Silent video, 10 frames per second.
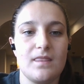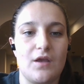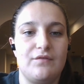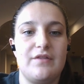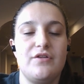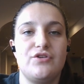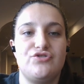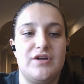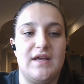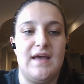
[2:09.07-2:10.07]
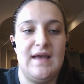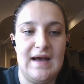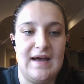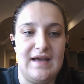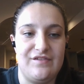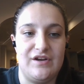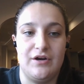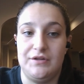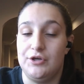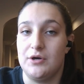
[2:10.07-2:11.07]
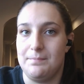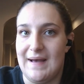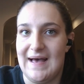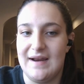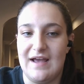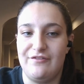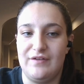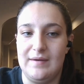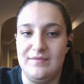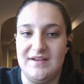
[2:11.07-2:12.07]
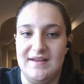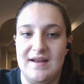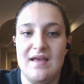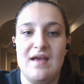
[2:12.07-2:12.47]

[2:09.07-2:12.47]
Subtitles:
Rather than treating AI as inherently good or bad, I treated it